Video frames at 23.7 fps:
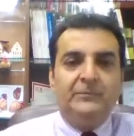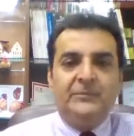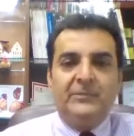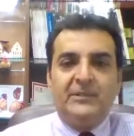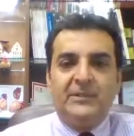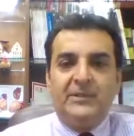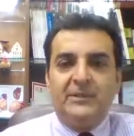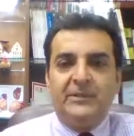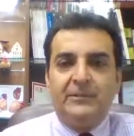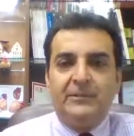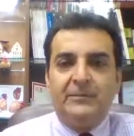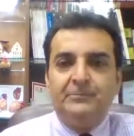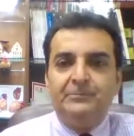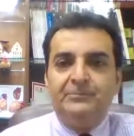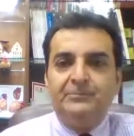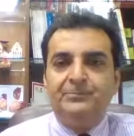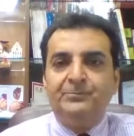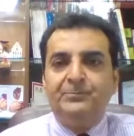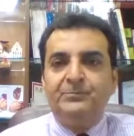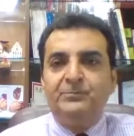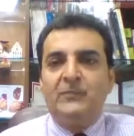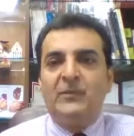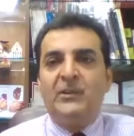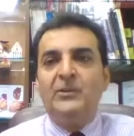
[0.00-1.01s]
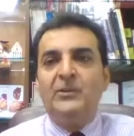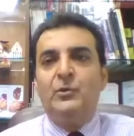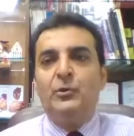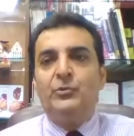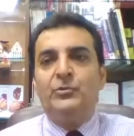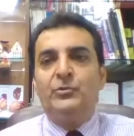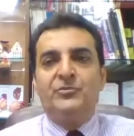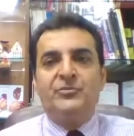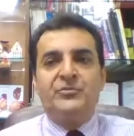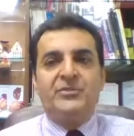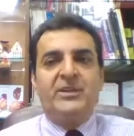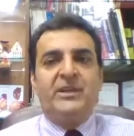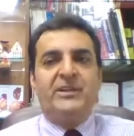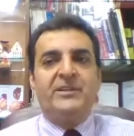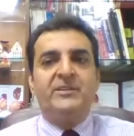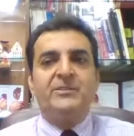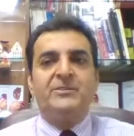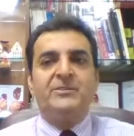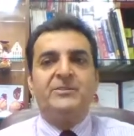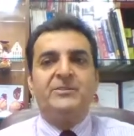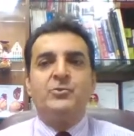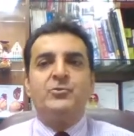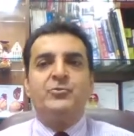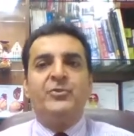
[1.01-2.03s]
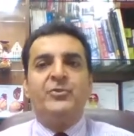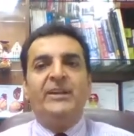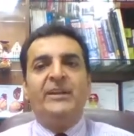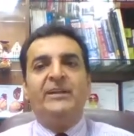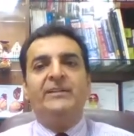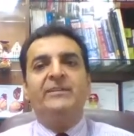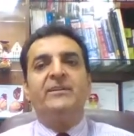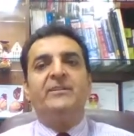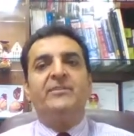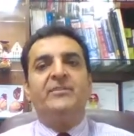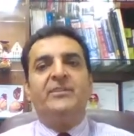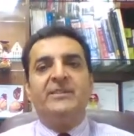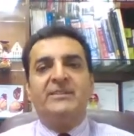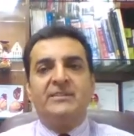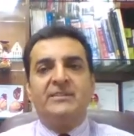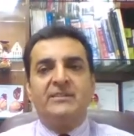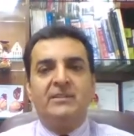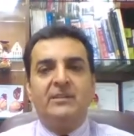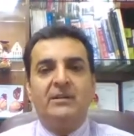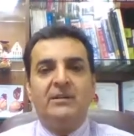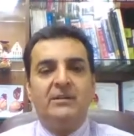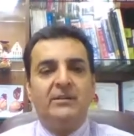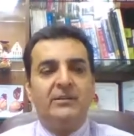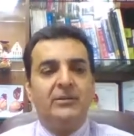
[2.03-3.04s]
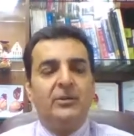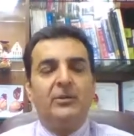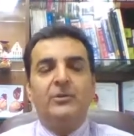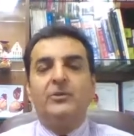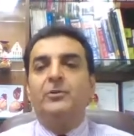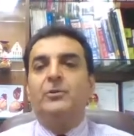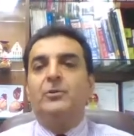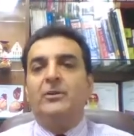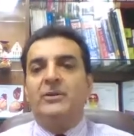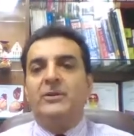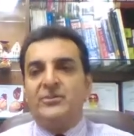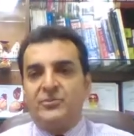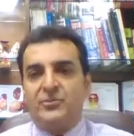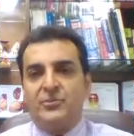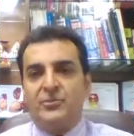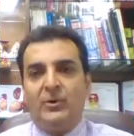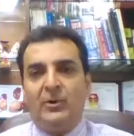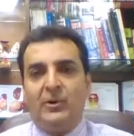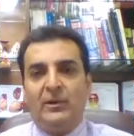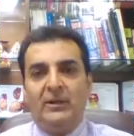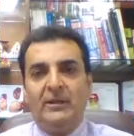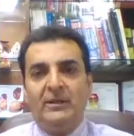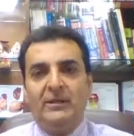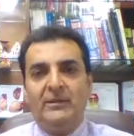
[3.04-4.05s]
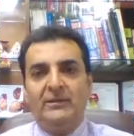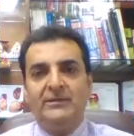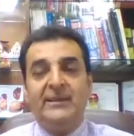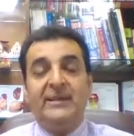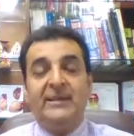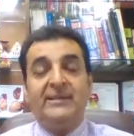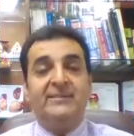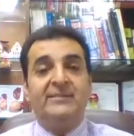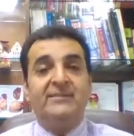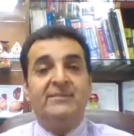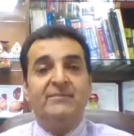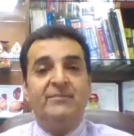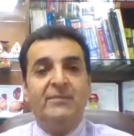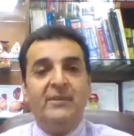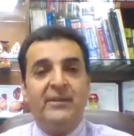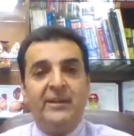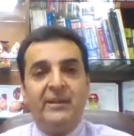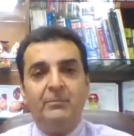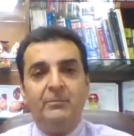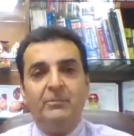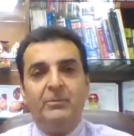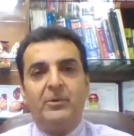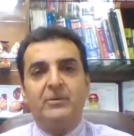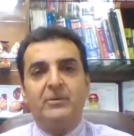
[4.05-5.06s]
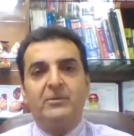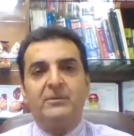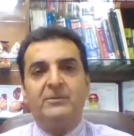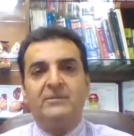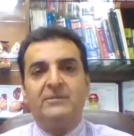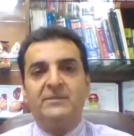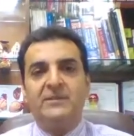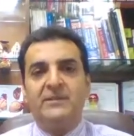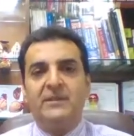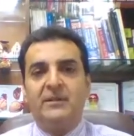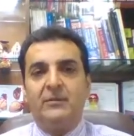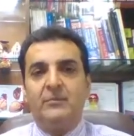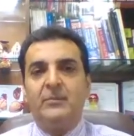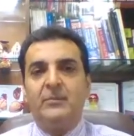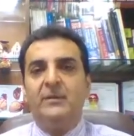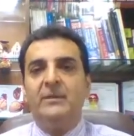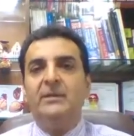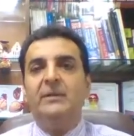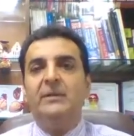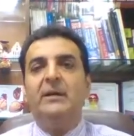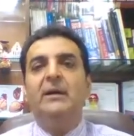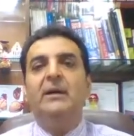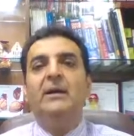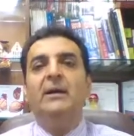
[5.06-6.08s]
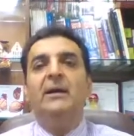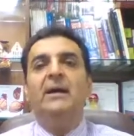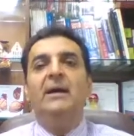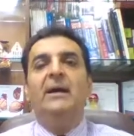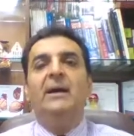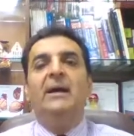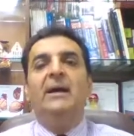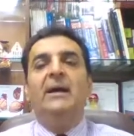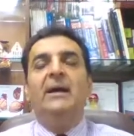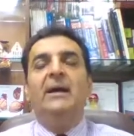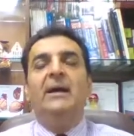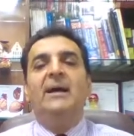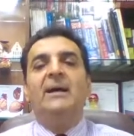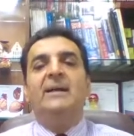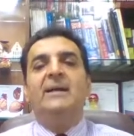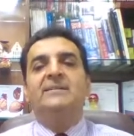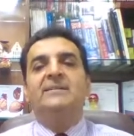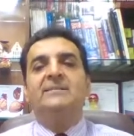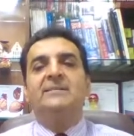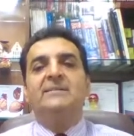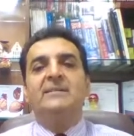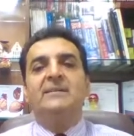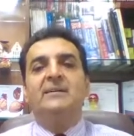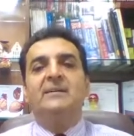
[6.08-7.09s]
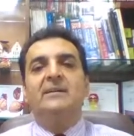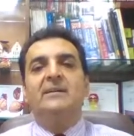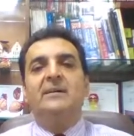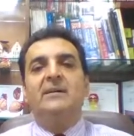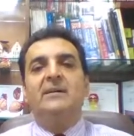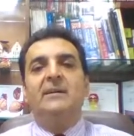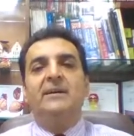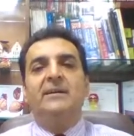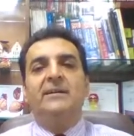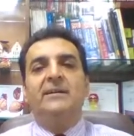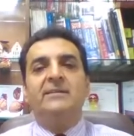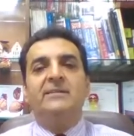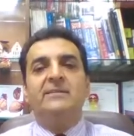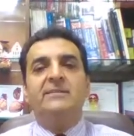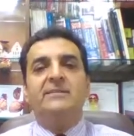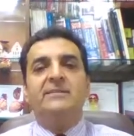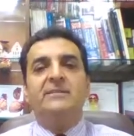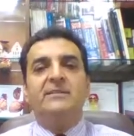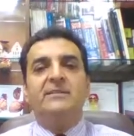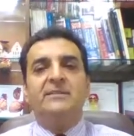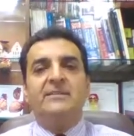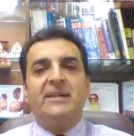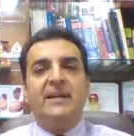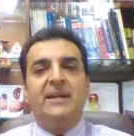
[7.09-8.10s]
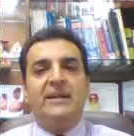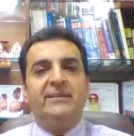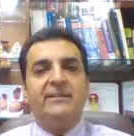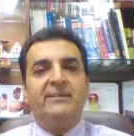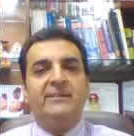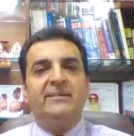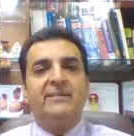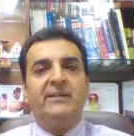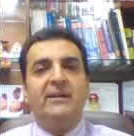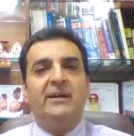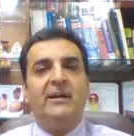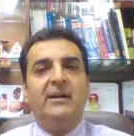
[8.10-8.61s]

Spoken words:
Start. Use of statins to treat the risk, not cholesterol. That's a very important statement, as it is the statins.